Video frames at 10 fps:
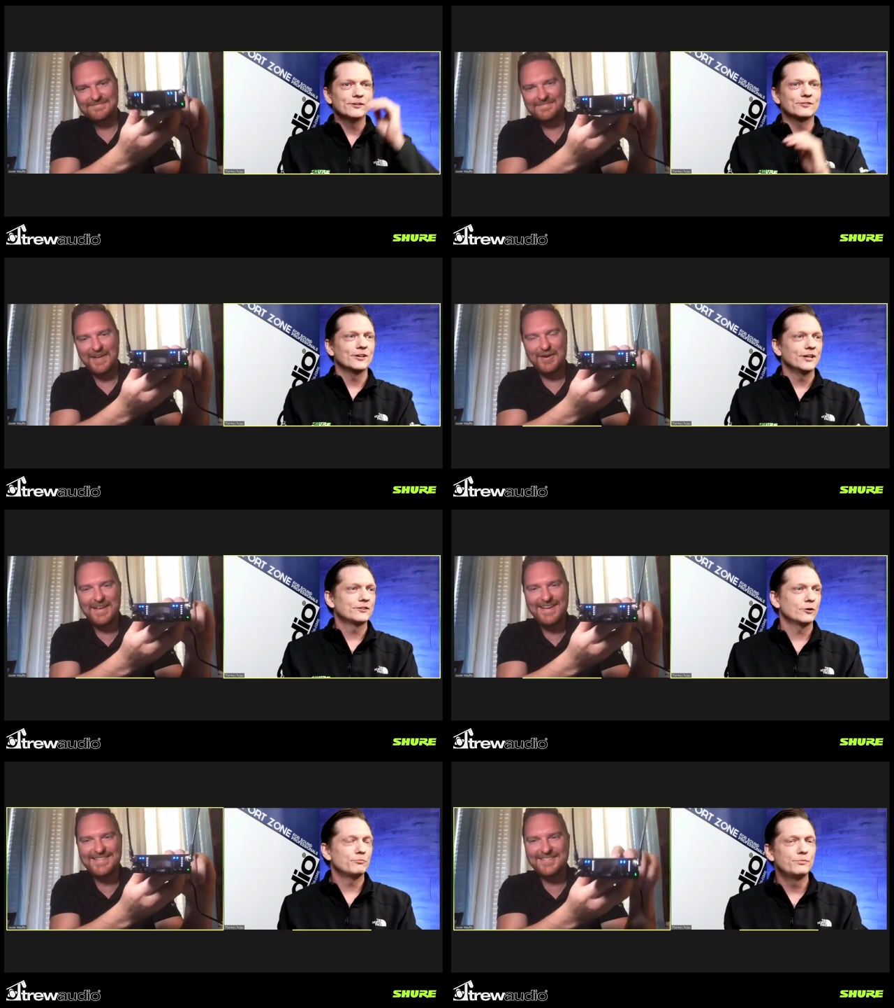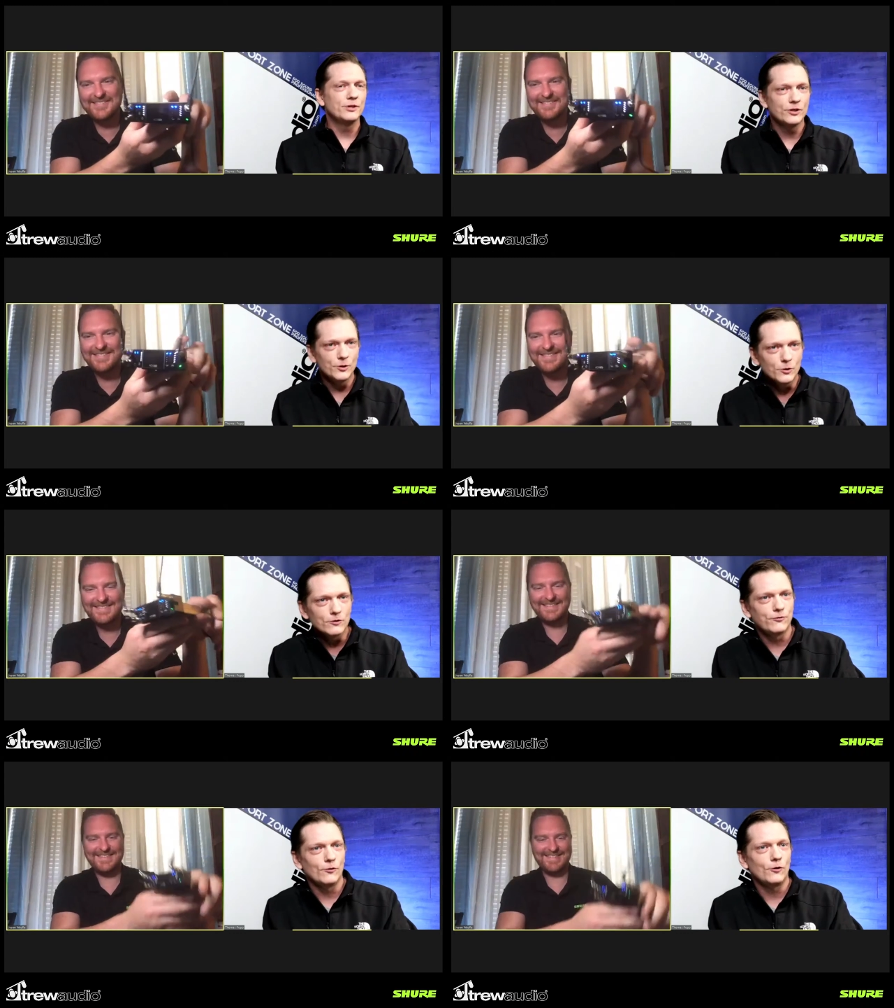Speaker 1: It's there it a is.
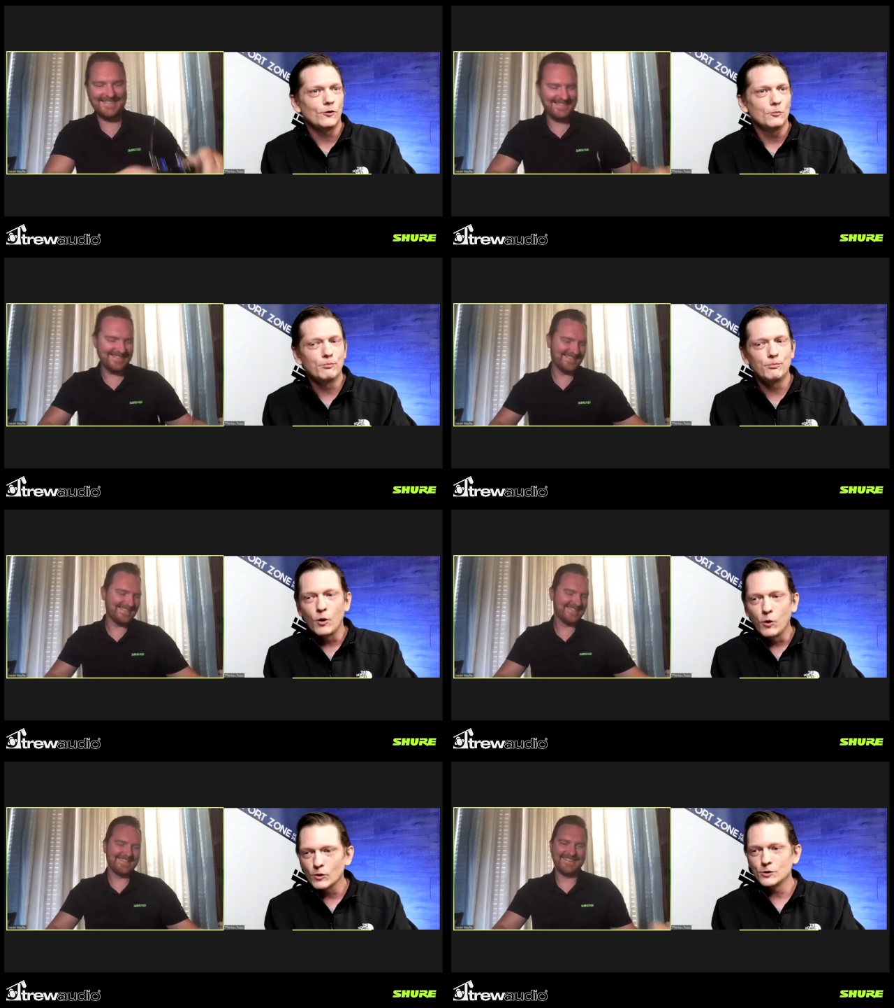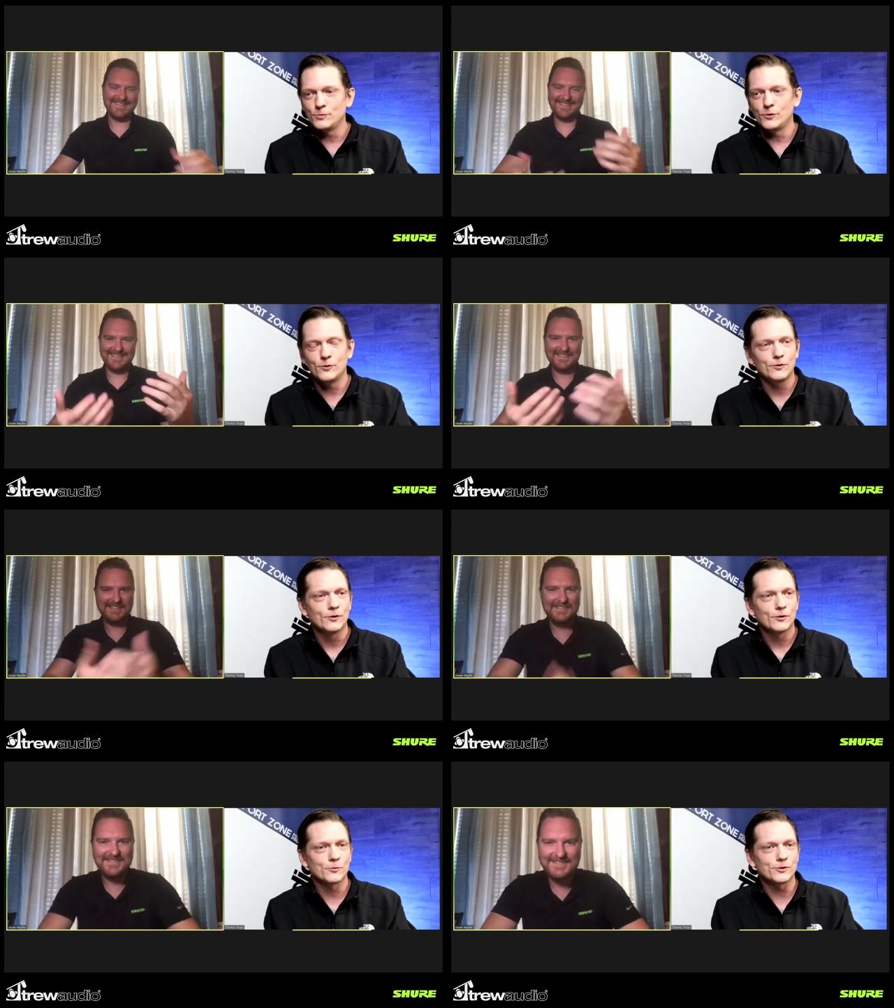beautiful portable
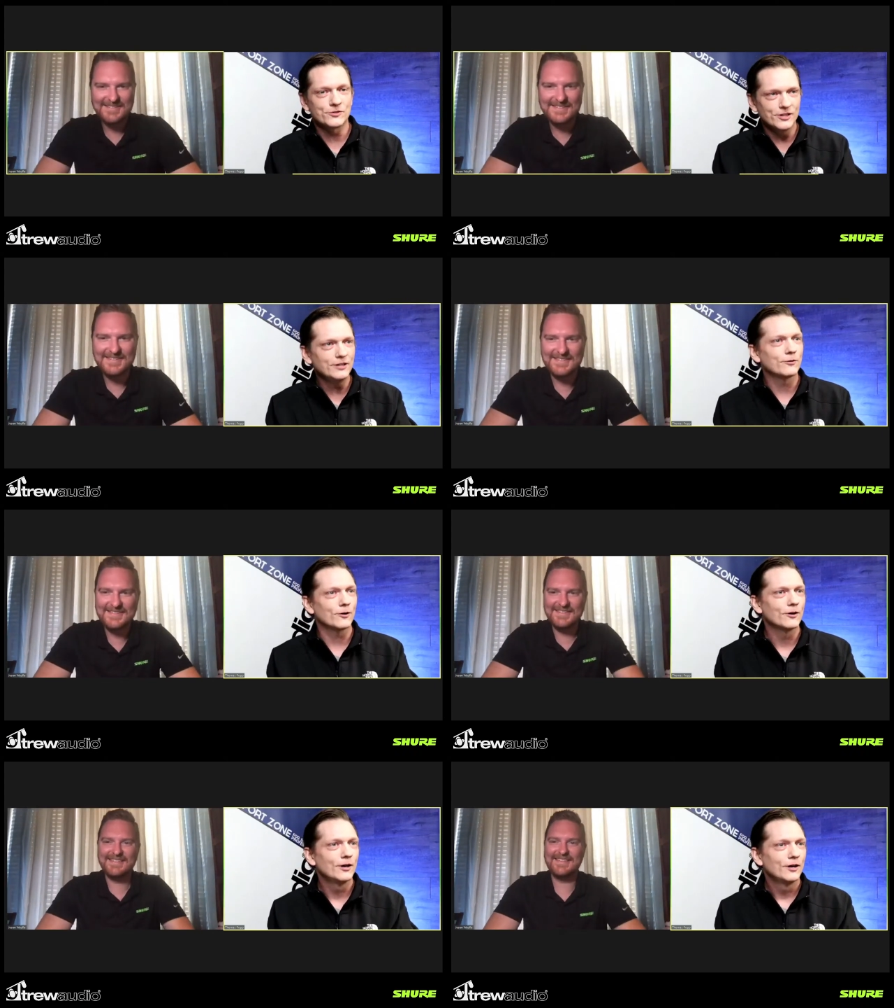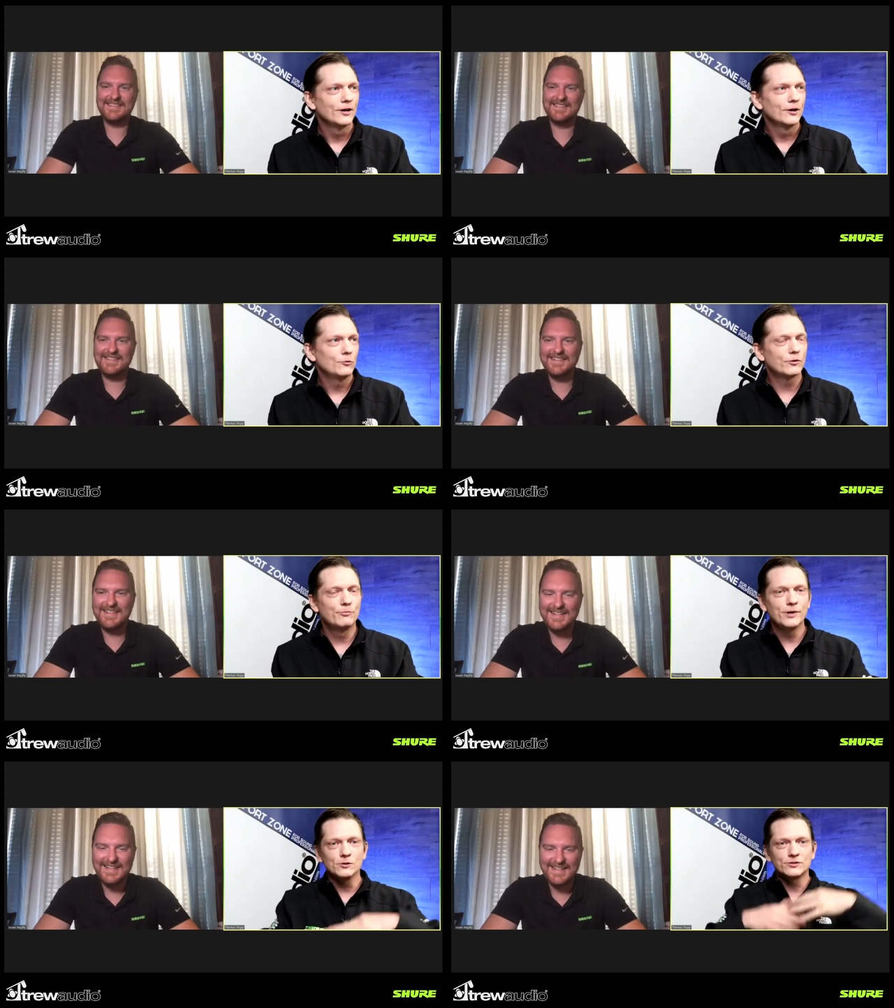receiver with
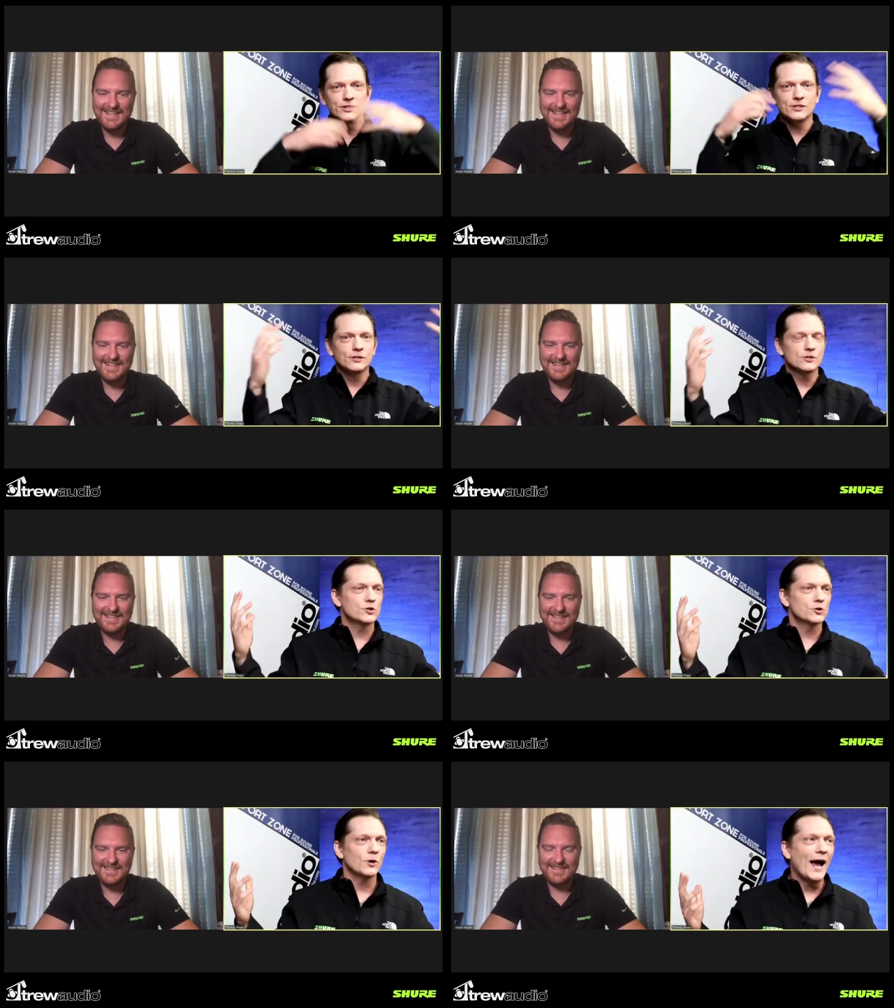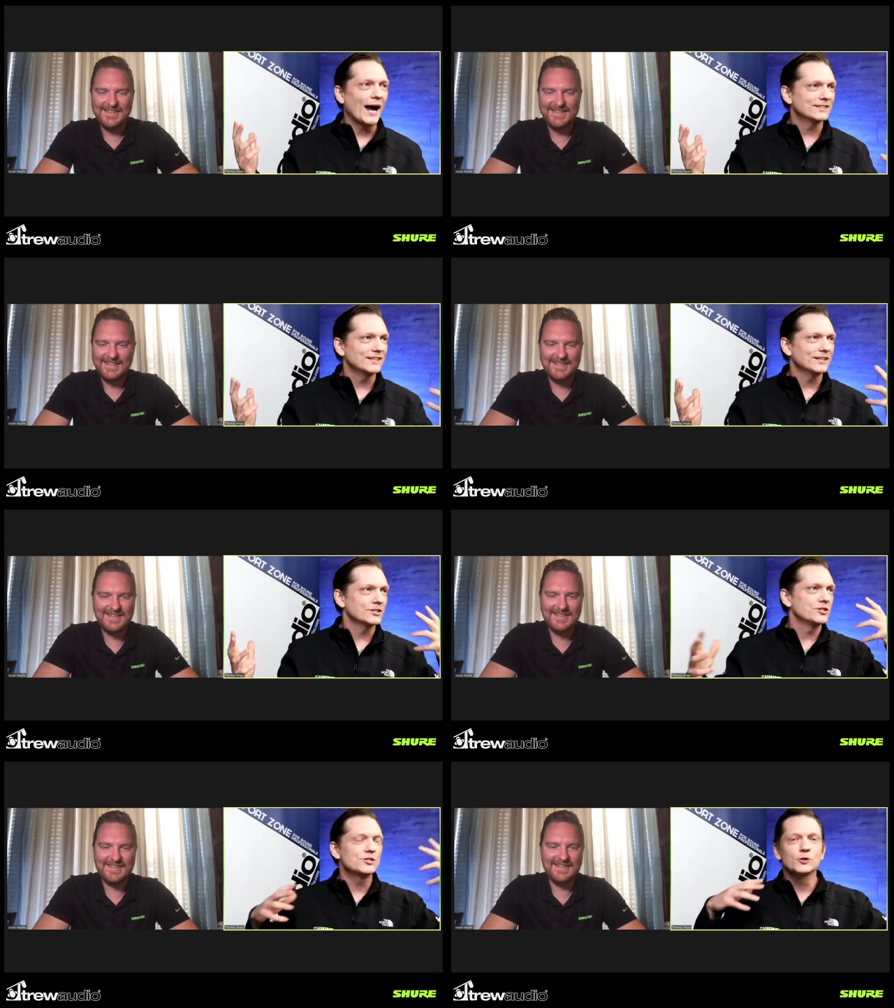built-in Shure Axient
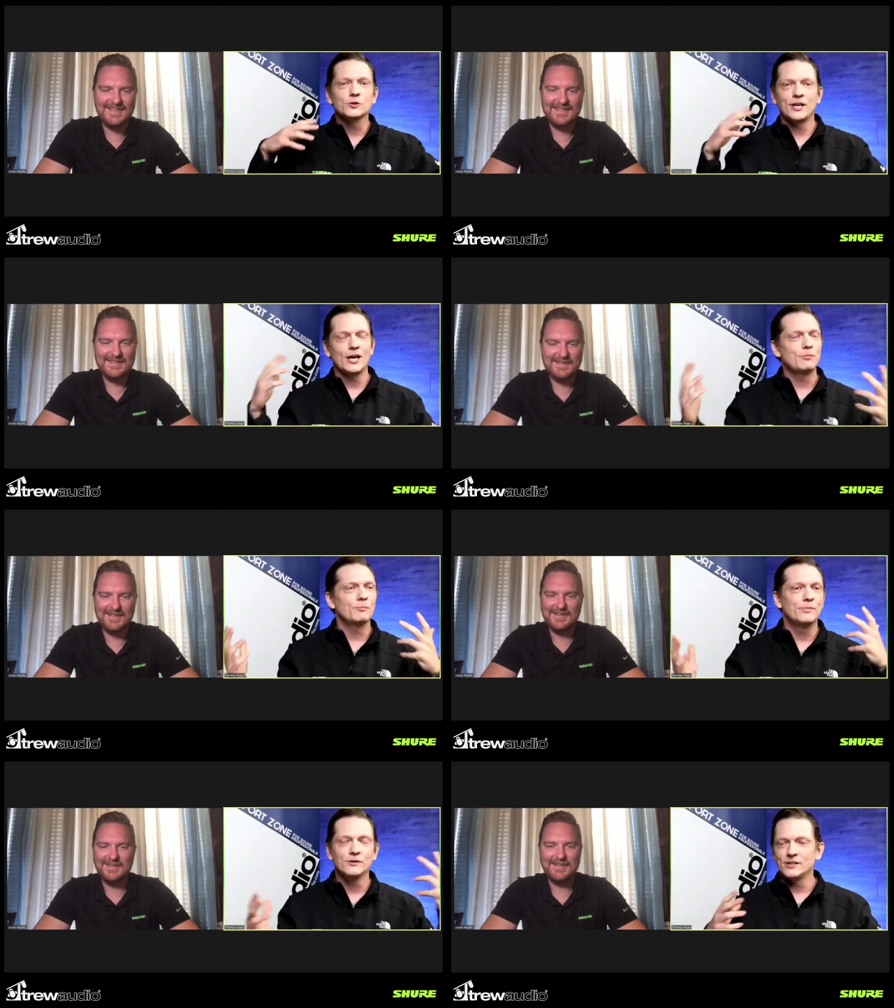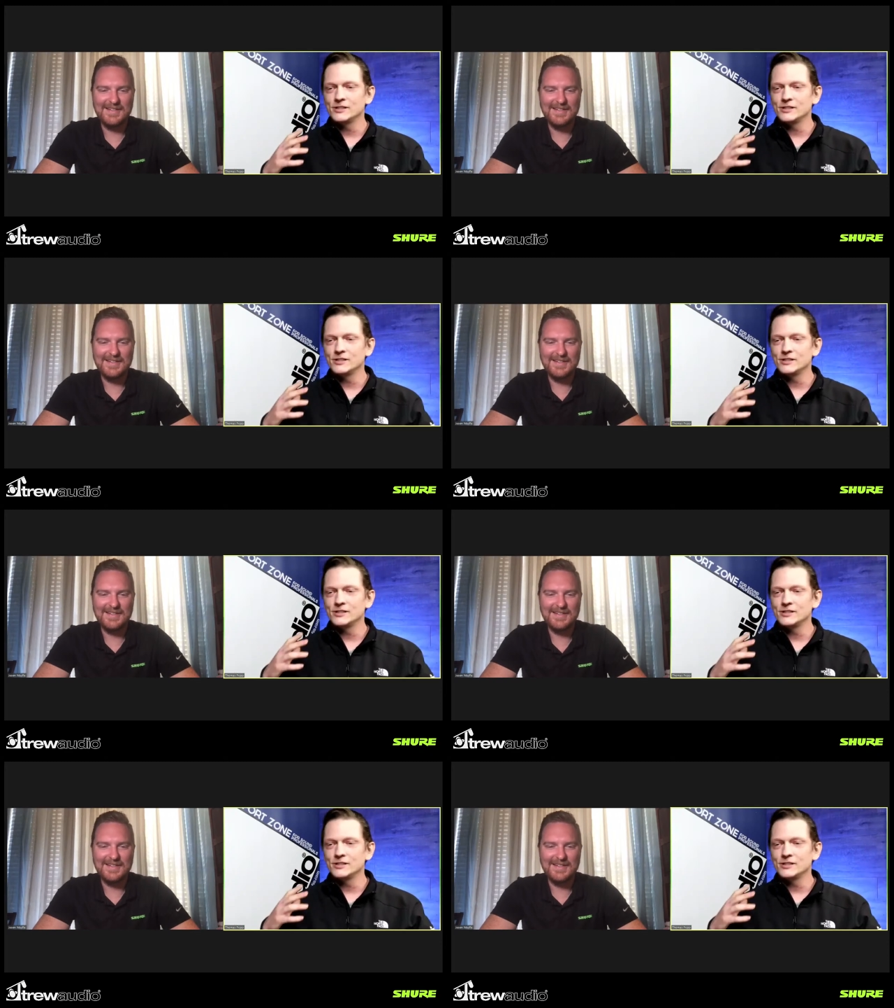digital capabilities.